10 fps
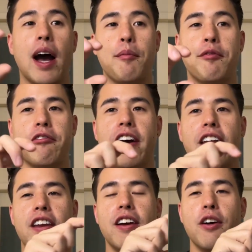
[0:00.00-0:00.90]

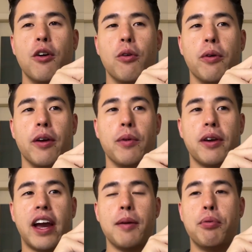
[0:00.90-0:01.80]
upfront. We
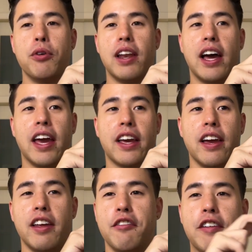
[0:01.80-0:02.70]
kind of put like
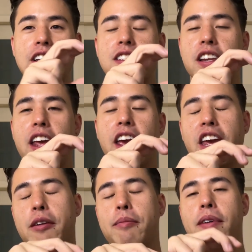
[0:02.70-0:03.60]
investor
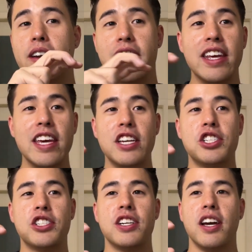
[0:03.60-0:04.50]
name,
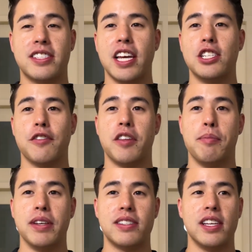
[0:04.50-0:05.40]
niche, stage of the
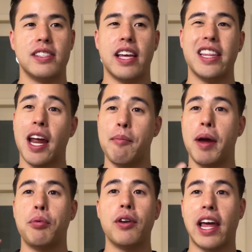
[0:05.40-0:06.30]
business, and then I
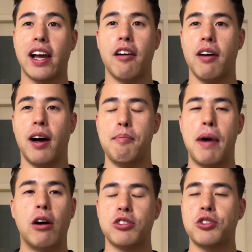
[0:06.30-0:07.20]
might put like a
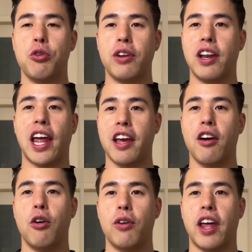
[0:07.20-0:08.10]
milestone
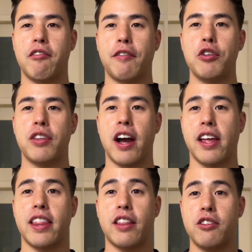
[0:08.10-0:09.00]
or like revenue
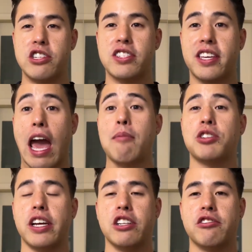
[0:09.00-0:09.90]
target to just
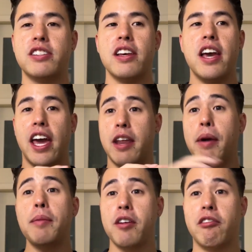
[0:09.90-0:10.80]
capture interest. And it
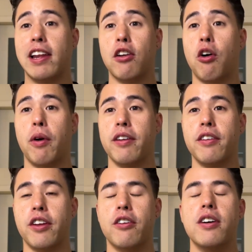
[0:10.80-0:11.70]
might be a really long one.
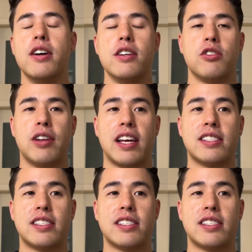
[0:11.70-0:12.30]
So like